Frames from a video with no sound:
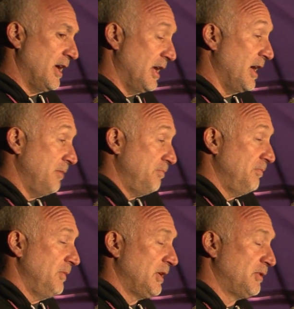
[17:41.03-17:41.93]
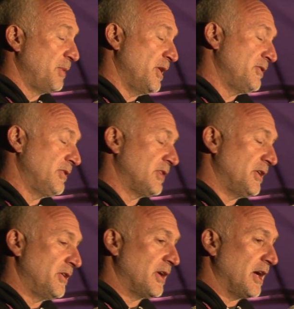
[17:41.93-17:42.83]
and I experienced this
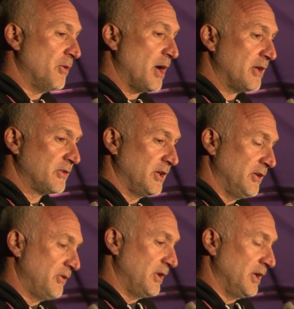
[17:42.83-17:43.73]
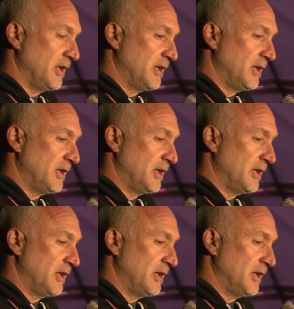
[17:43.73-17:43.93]
under ayahuasca, is that